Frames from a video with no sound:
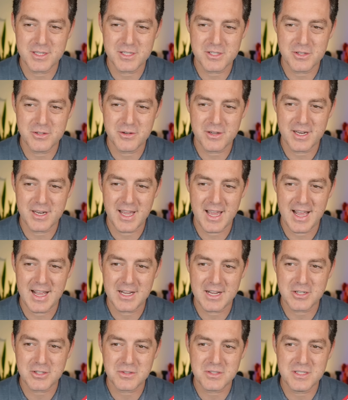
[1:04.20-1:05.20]
so you can
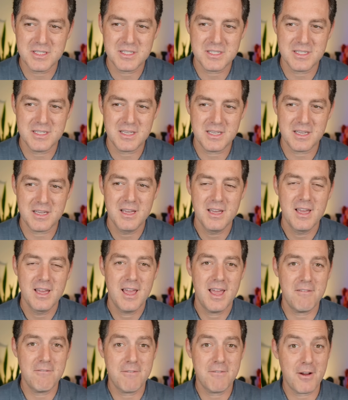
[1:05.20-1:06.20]
actually see
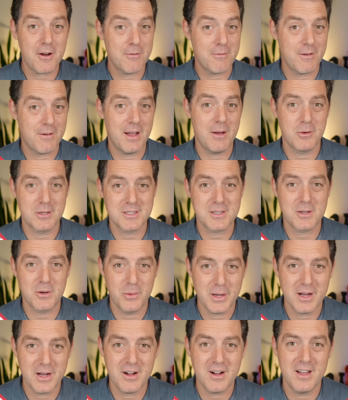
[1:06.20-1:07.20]
and verify what's
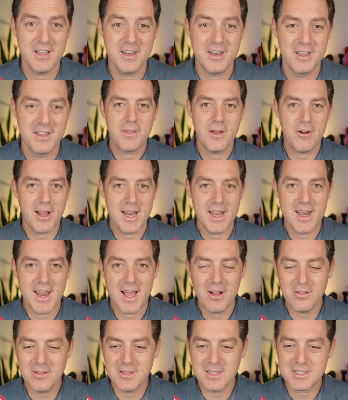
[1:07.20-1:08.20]
going on. All right,
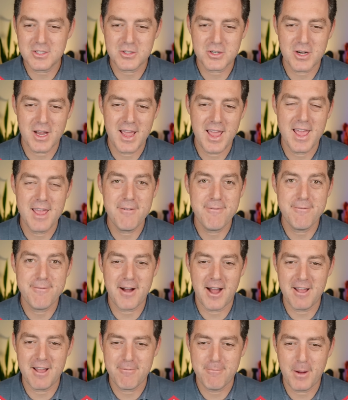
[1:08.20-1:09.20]
now let's try a
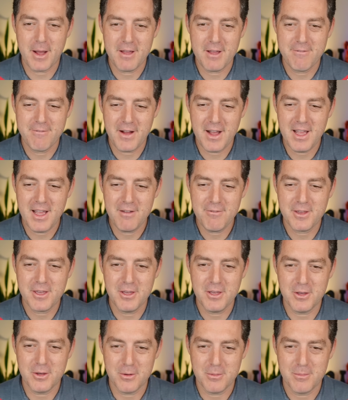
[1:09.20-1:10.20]
five by five
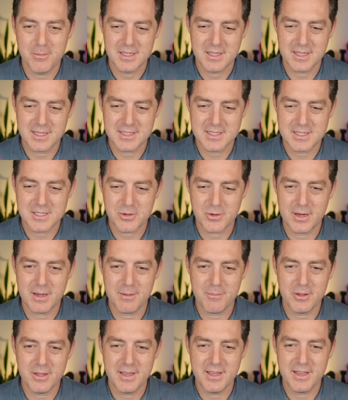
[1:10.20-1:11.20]
cube. Let's
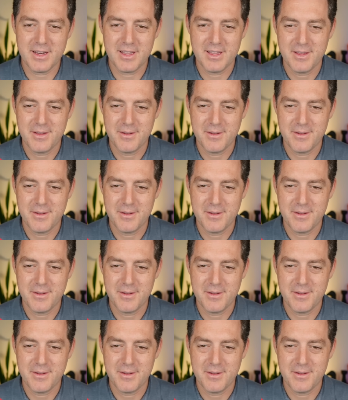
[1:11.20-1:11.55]
scramble it.